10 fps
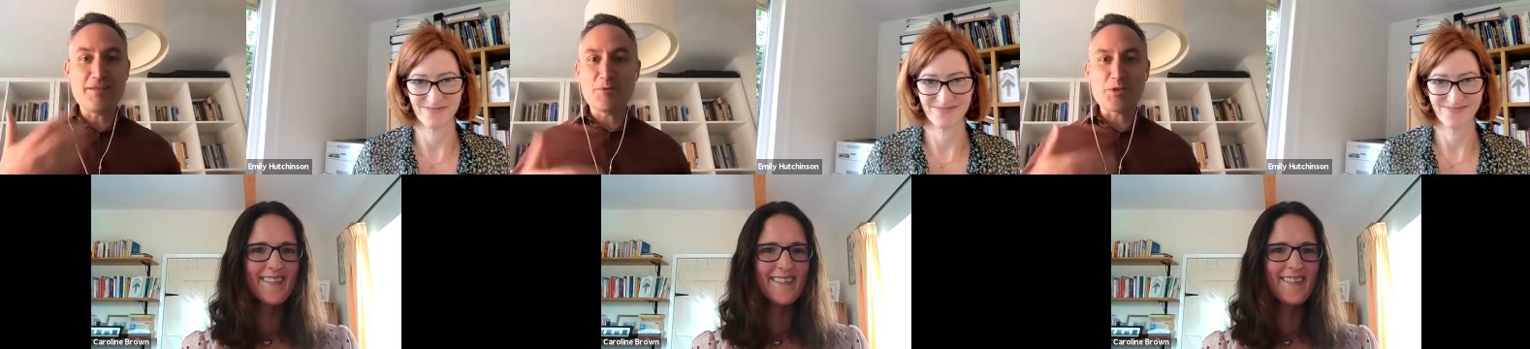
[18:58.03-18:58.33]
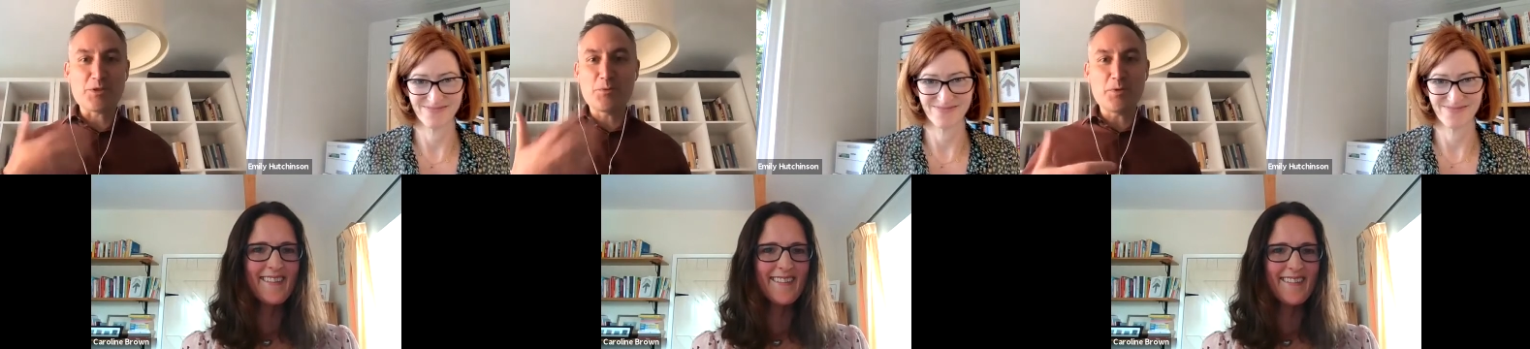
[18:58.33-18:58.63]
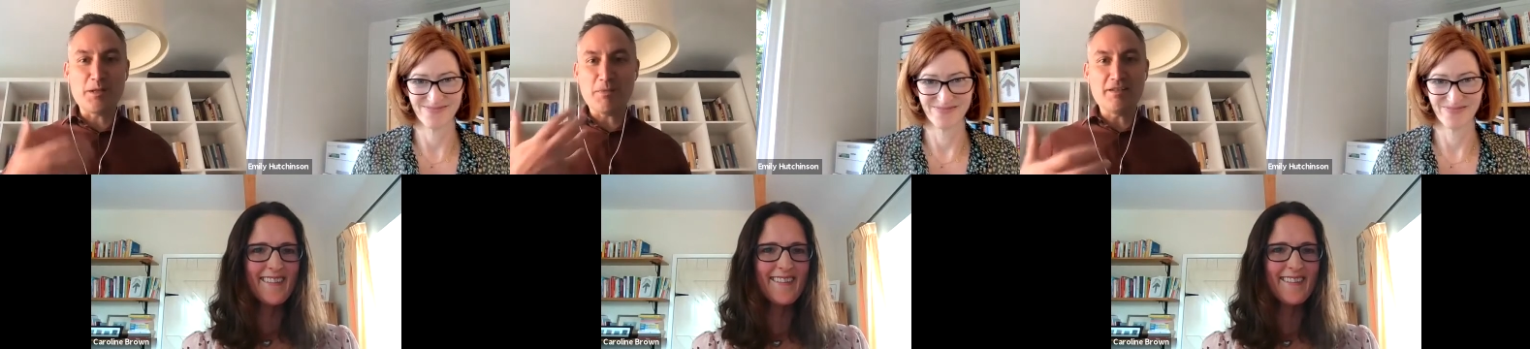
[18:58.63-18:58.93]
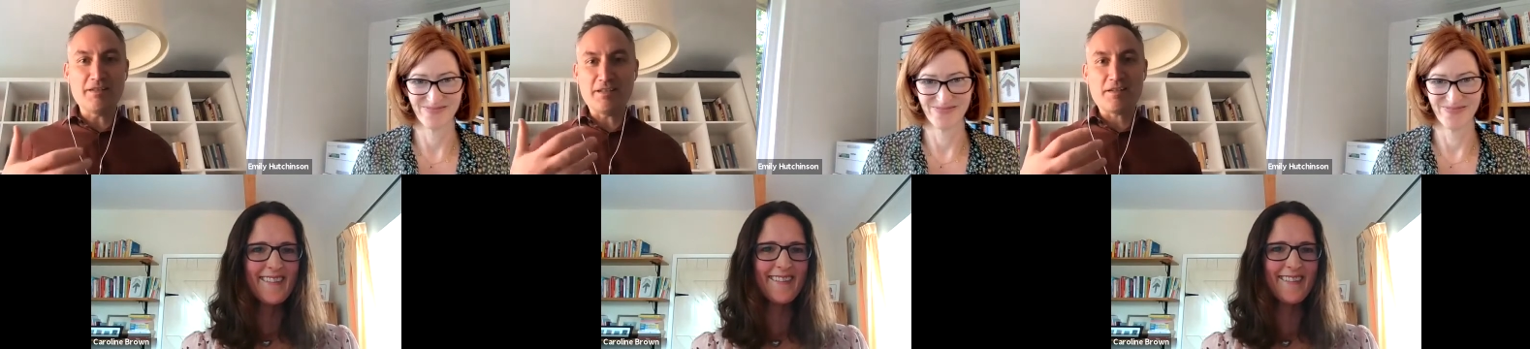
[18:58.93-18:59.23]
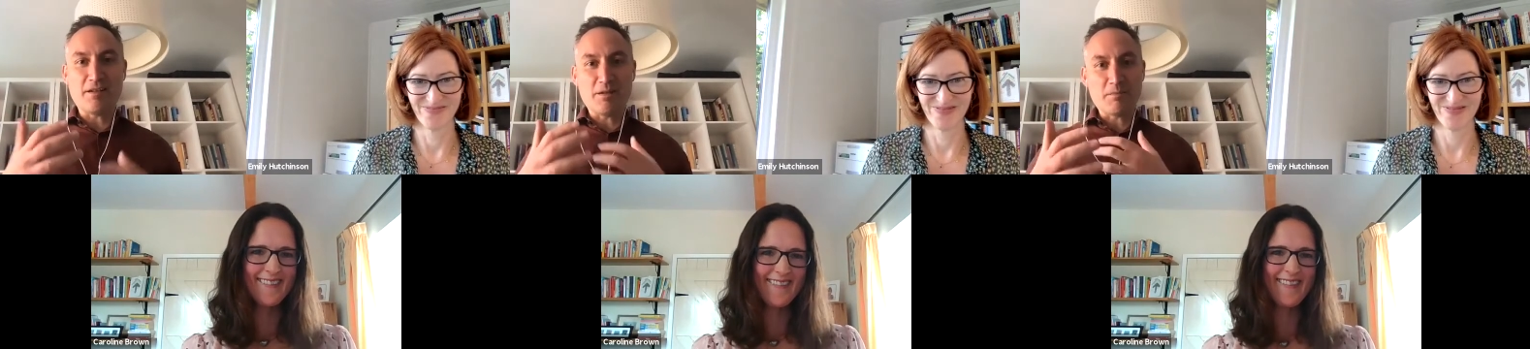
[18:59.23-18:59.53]
Speaker 1: even just talking about this.
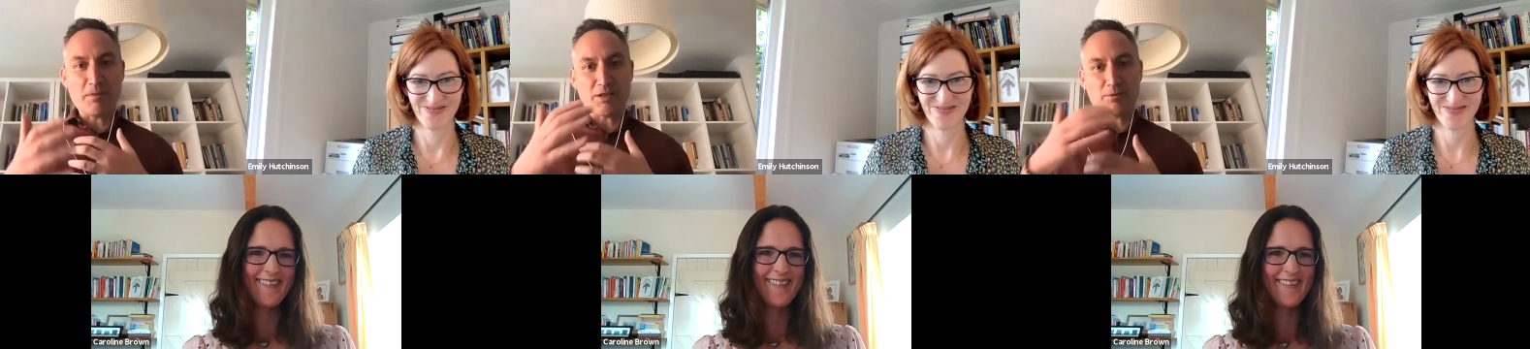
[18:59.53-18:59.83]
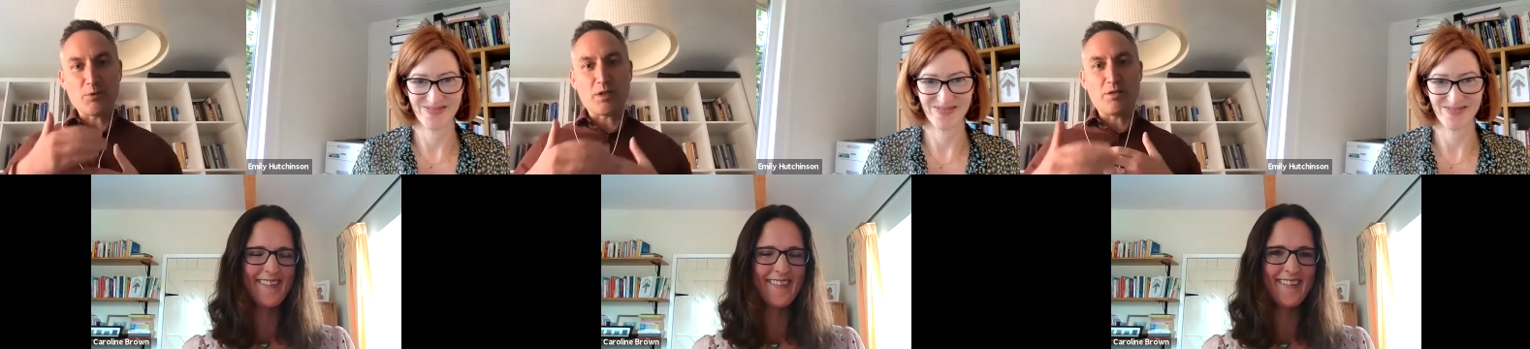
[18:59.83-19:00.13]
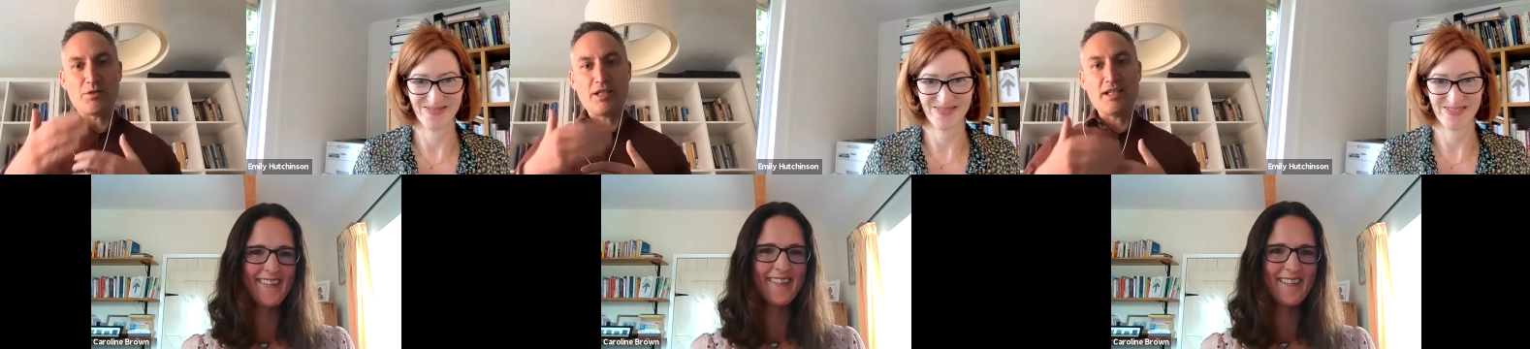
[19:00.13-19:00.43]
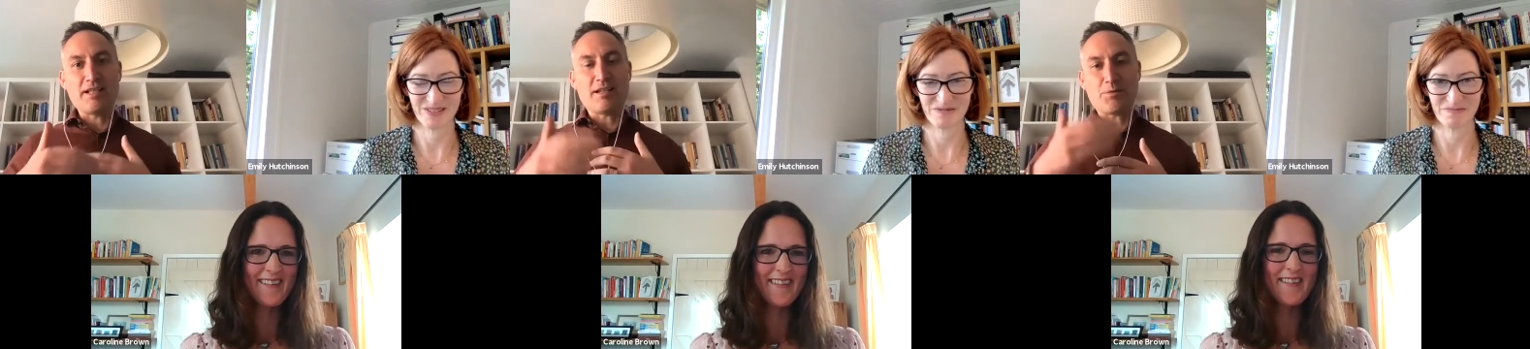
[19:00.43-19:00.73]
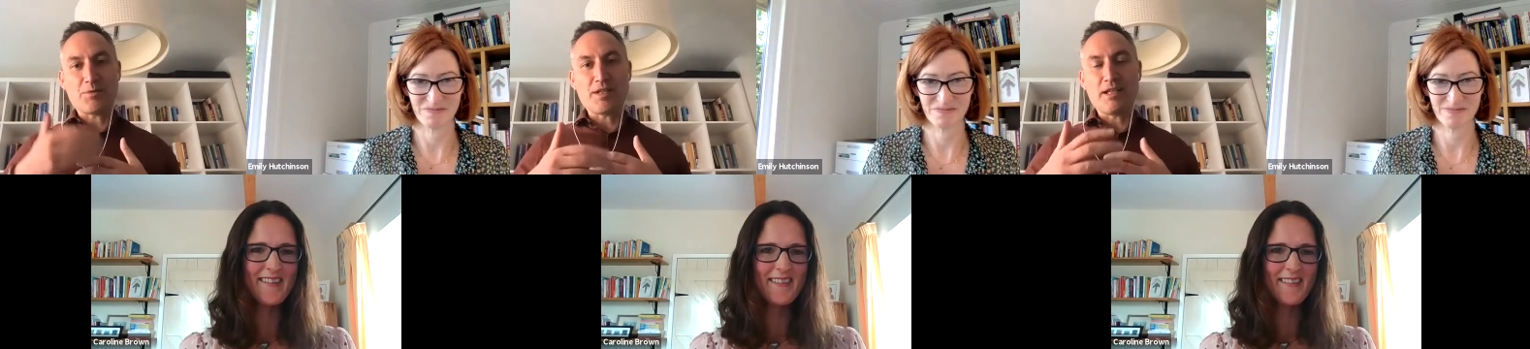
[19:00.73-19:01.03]
And I imagine for coaches, as
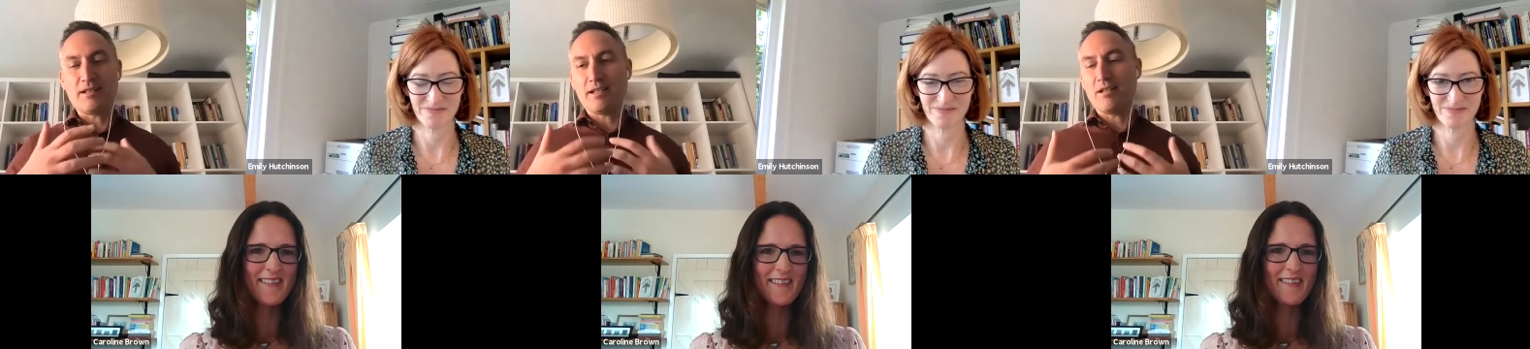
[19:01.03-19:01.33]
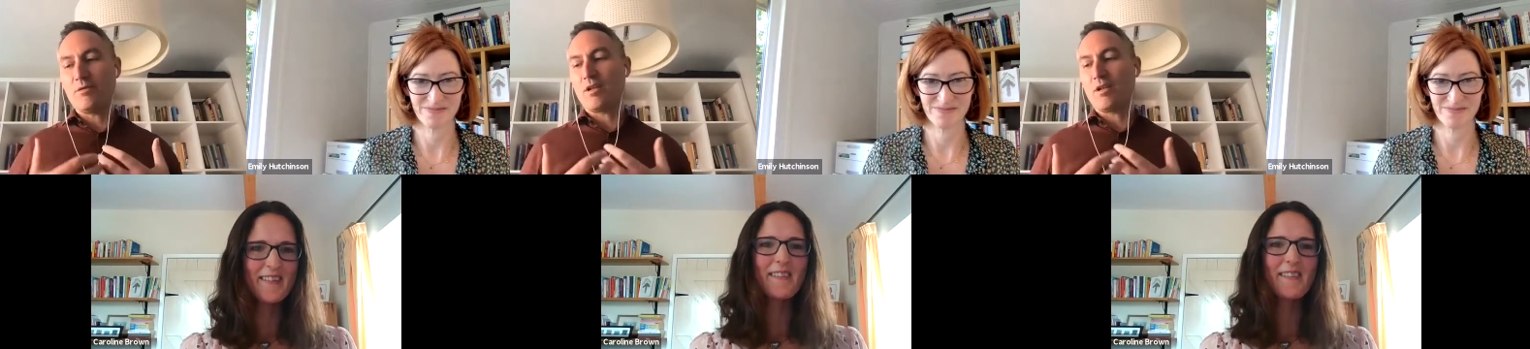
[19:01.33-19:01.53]
you're saying there, who